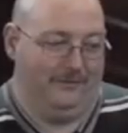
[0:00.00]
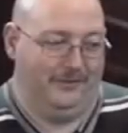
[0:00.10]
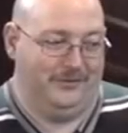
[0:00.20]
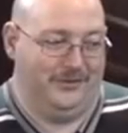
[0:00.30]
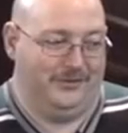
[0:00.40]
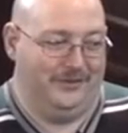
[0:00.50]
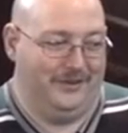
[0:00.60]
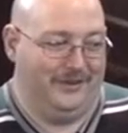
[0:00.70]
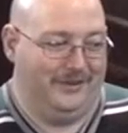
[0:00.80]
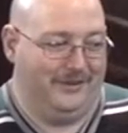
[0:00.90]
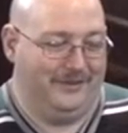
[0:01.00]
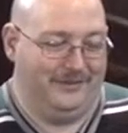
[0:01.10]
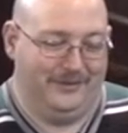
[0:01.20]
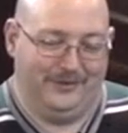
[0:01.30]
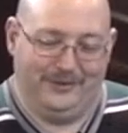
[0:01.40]
it's just if
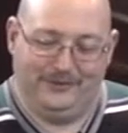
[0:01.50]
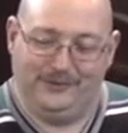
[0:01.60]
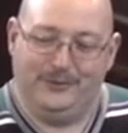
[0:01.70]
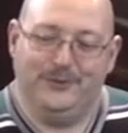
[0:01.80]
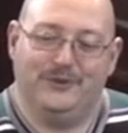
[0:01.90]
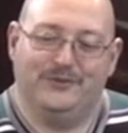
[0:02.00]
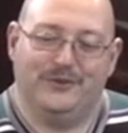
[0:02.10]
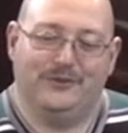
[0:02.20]
a student is just